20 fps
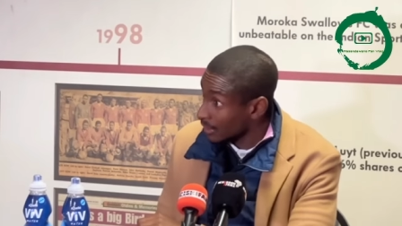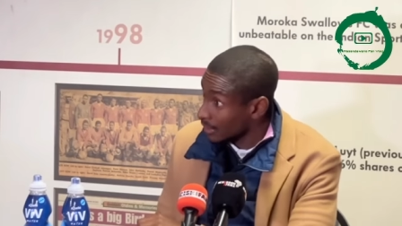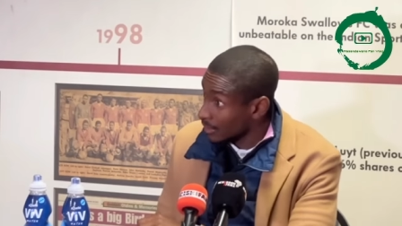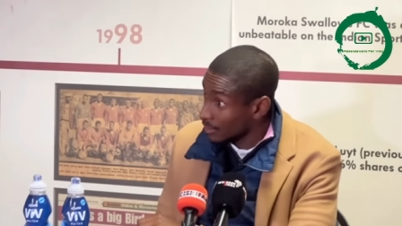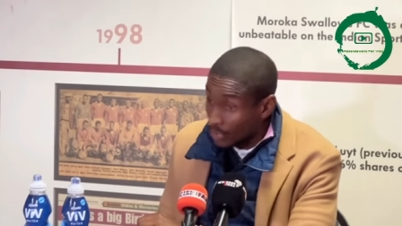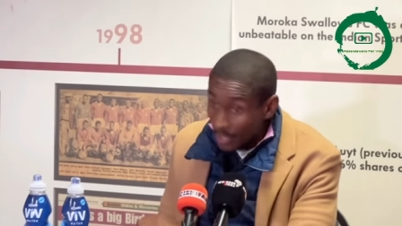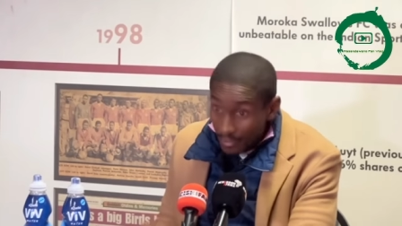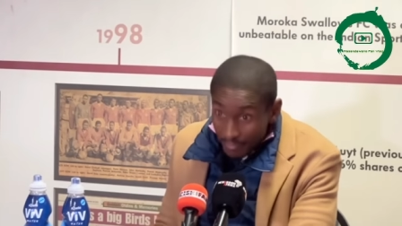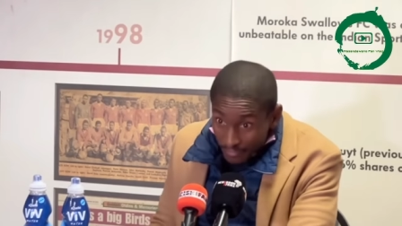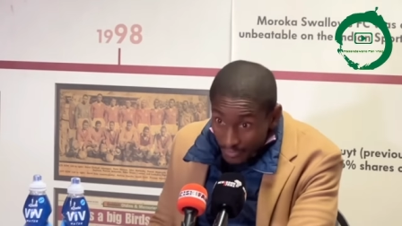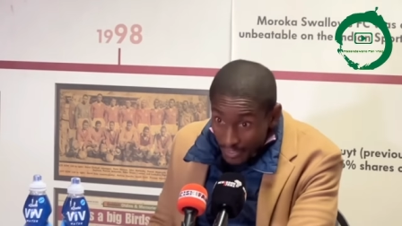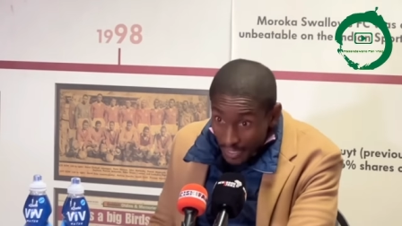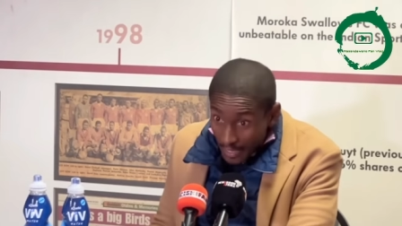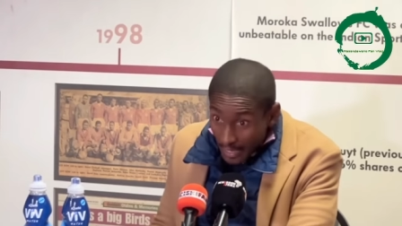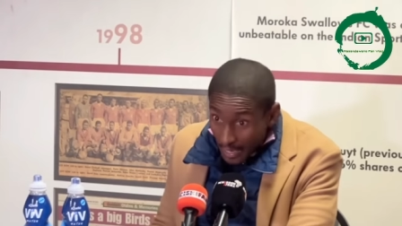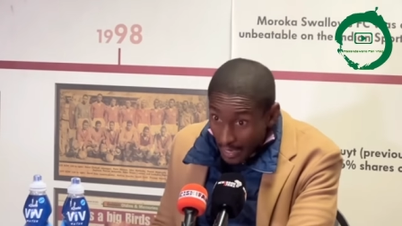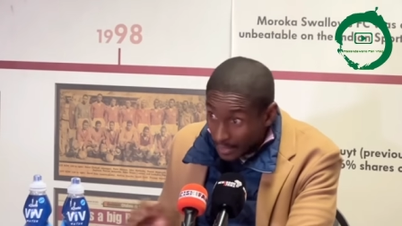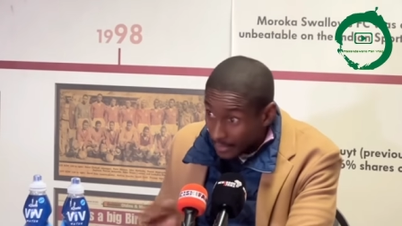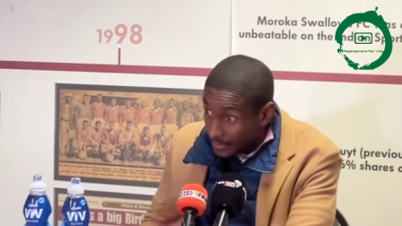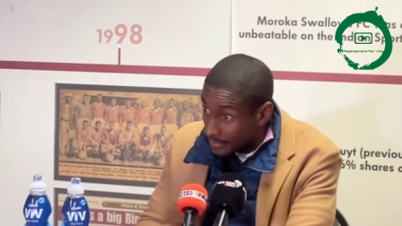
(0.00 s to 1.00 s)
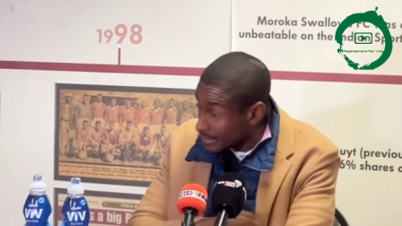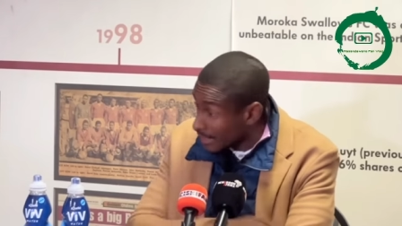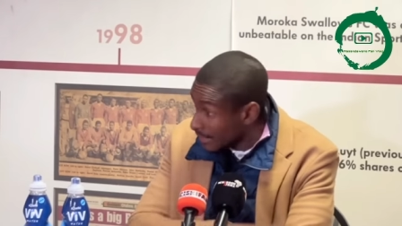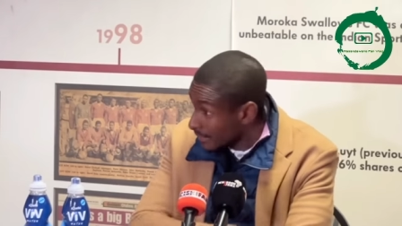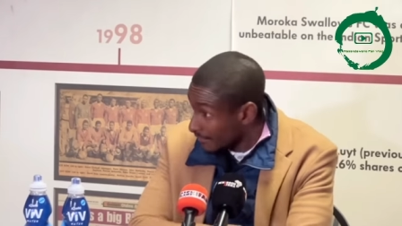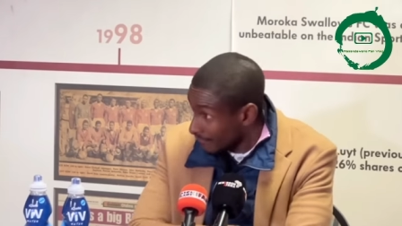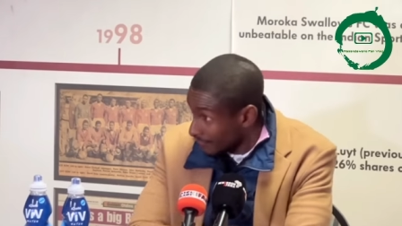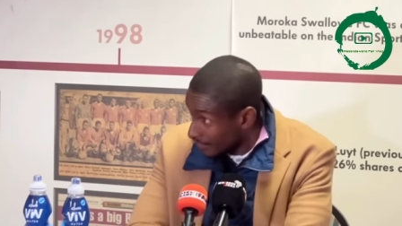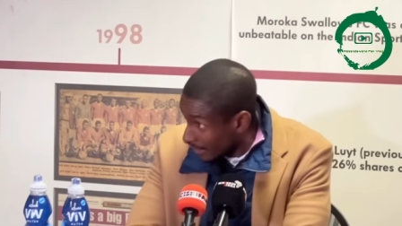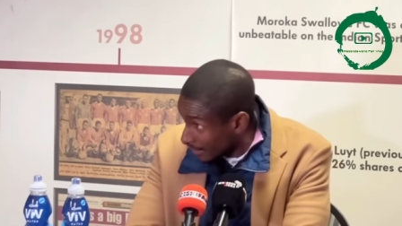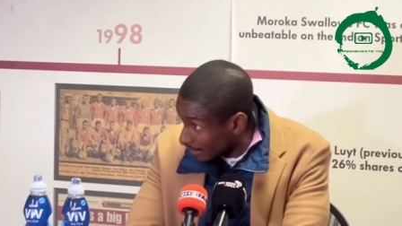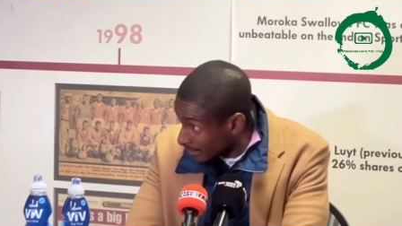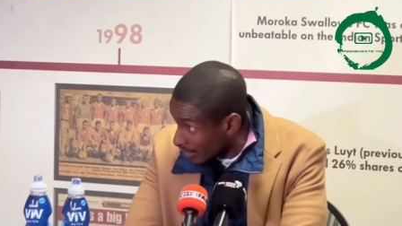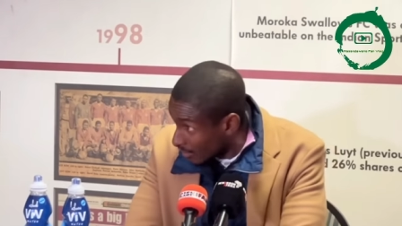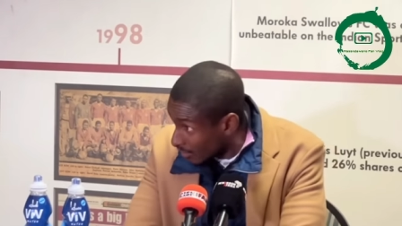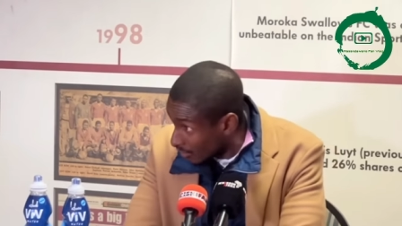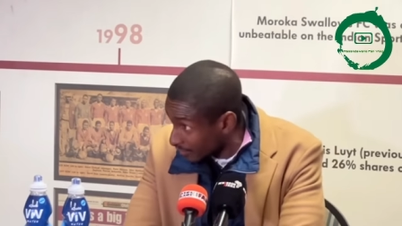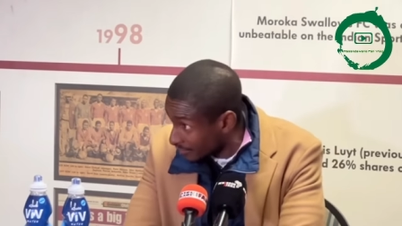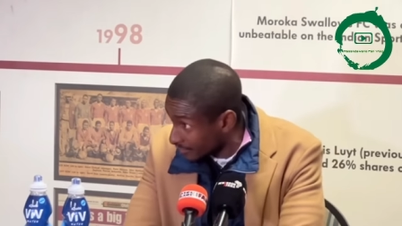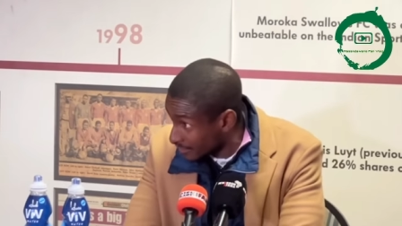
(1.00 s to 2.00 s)
You have VAR in South Africa now,
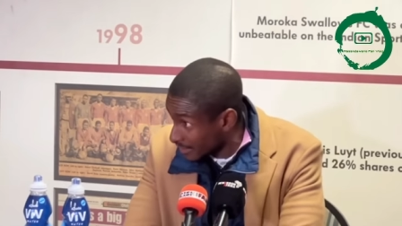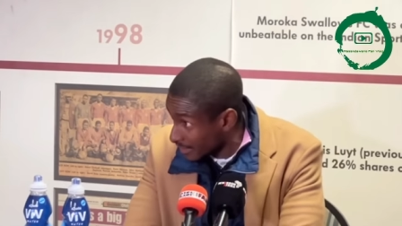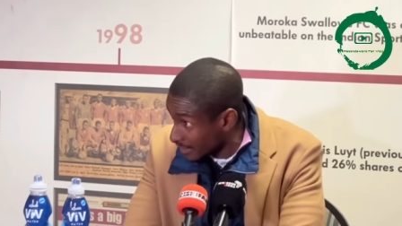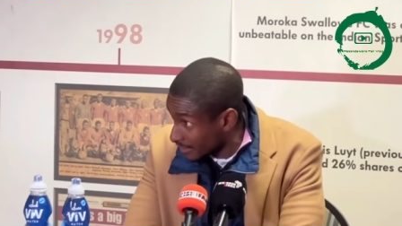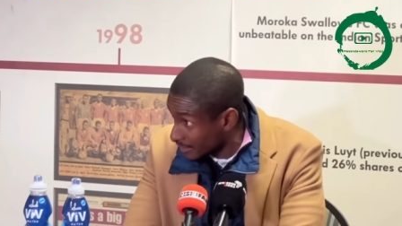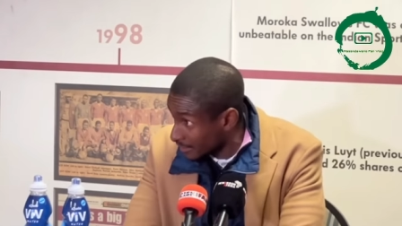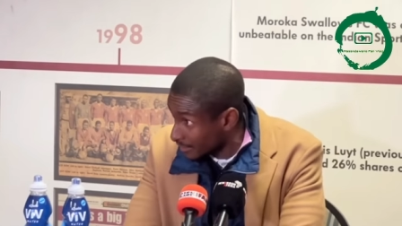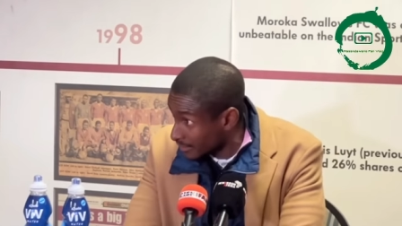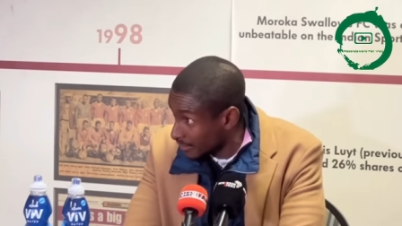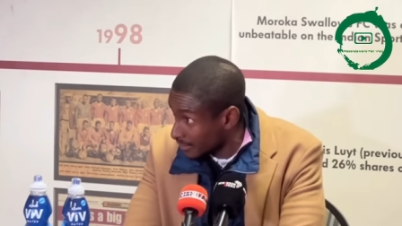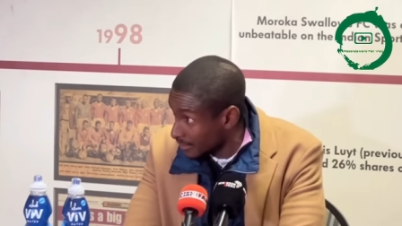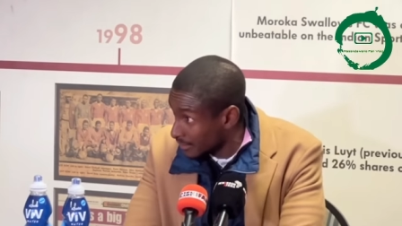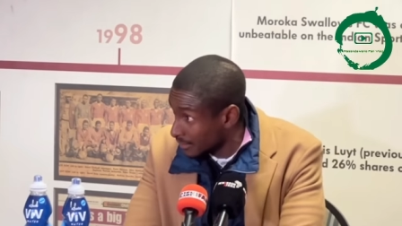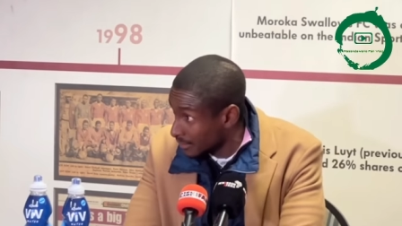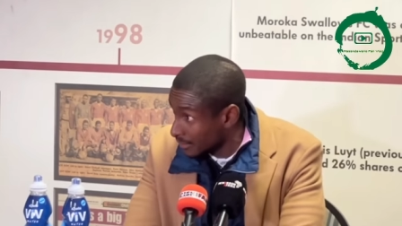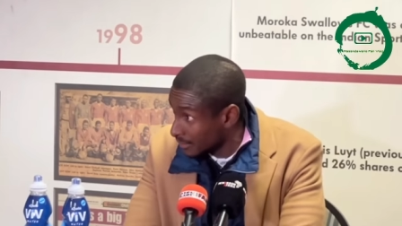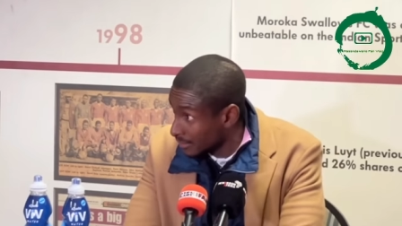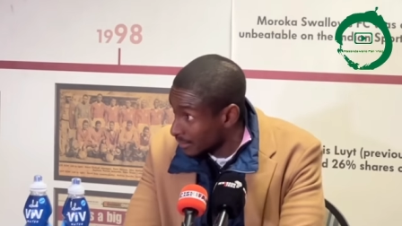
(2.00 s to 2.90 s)
all of a sudden.